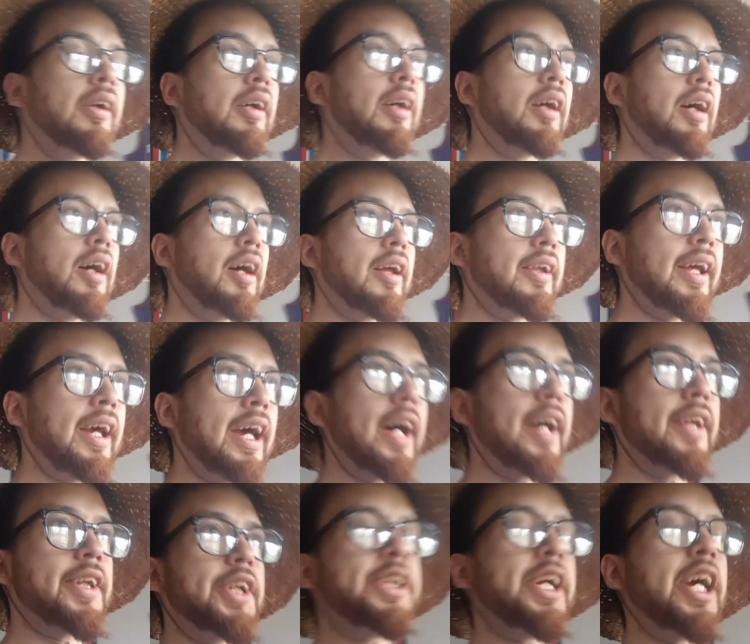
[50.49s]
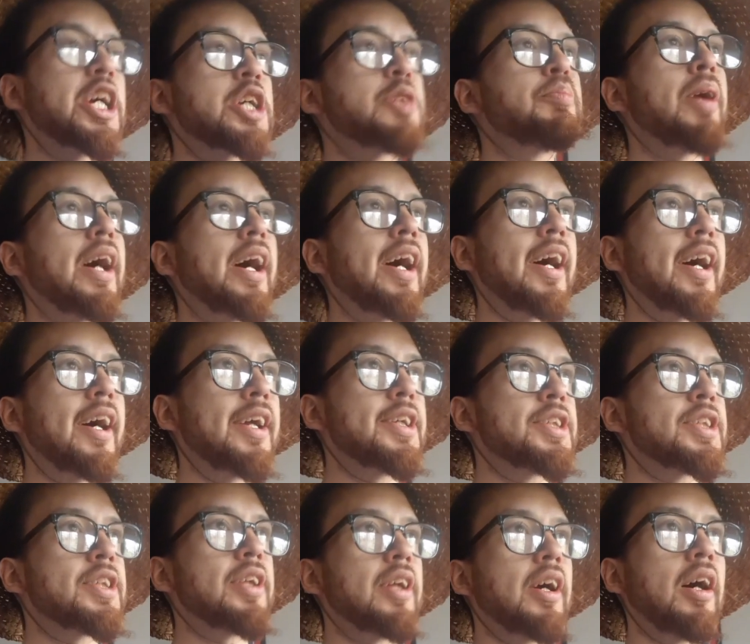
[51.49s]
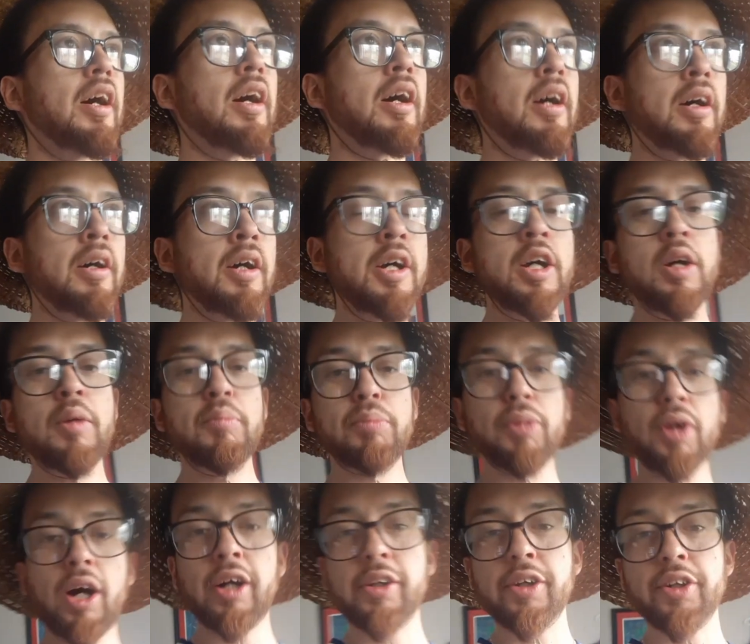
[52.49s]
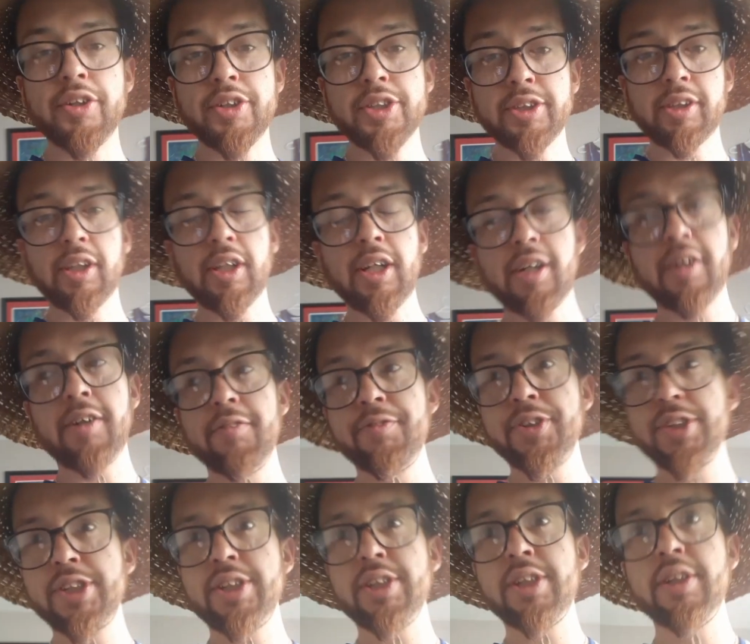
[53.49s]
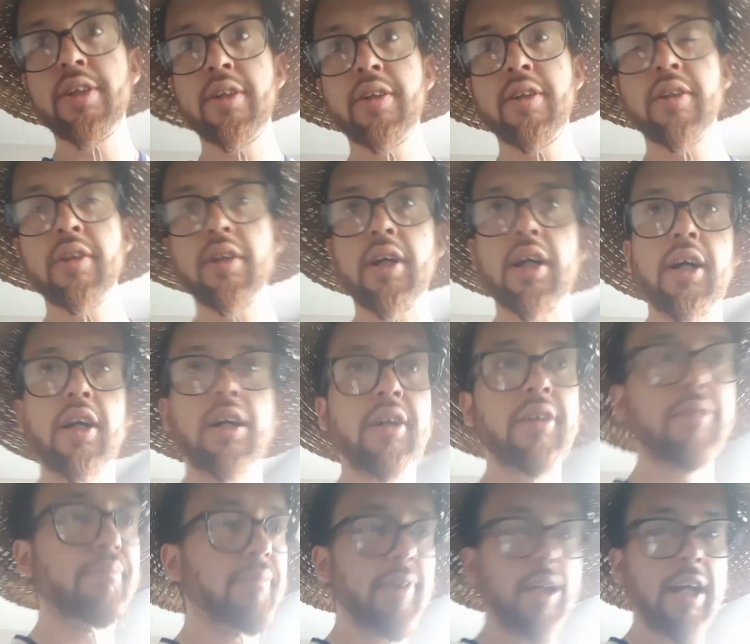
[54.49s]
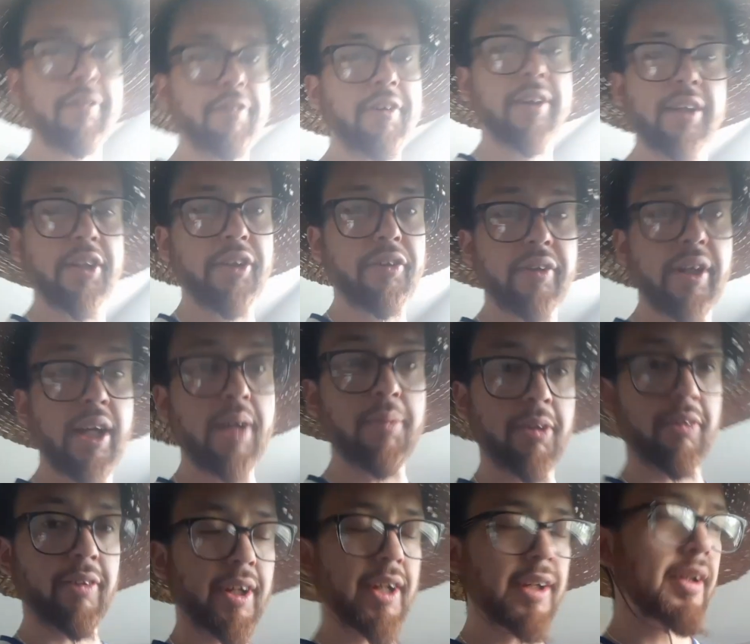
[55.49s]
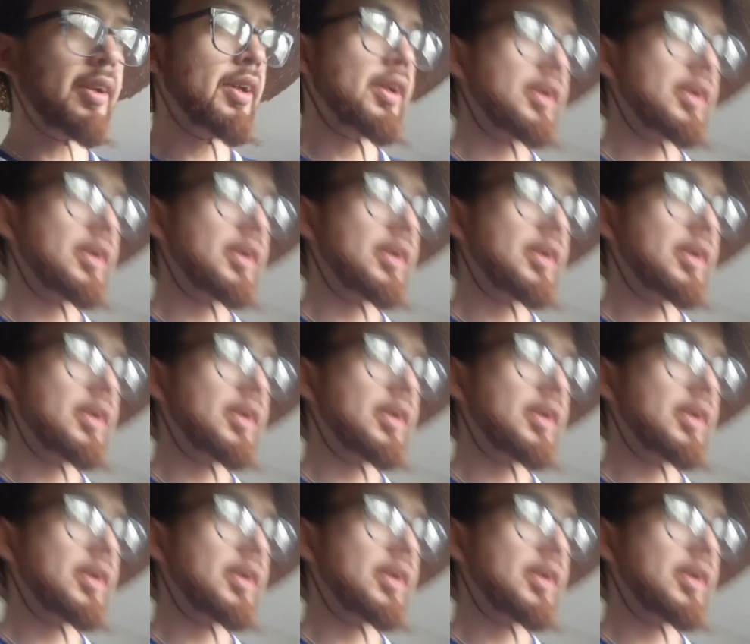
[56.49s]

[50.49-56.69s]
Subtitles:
They had the chest pads, the blockers, gloves, everything, you name it, right?